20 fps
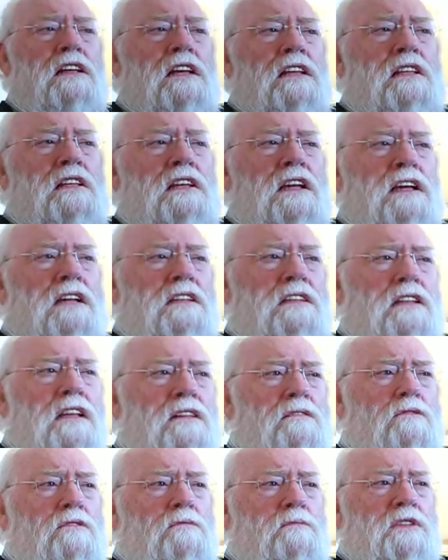that
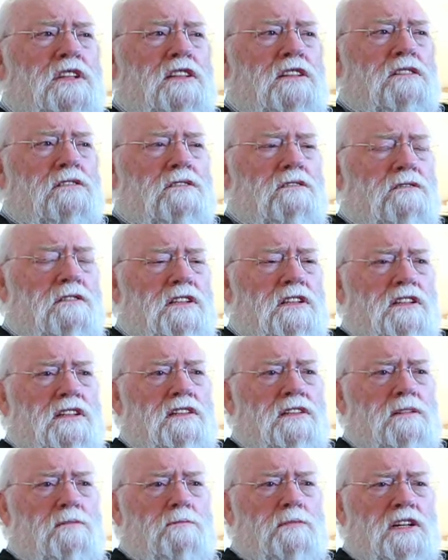they would be
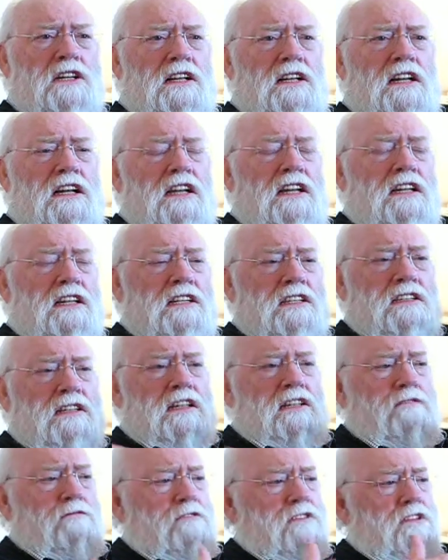intrigued by.
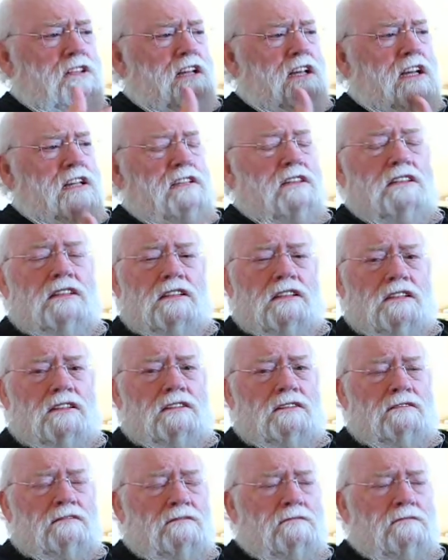They would get the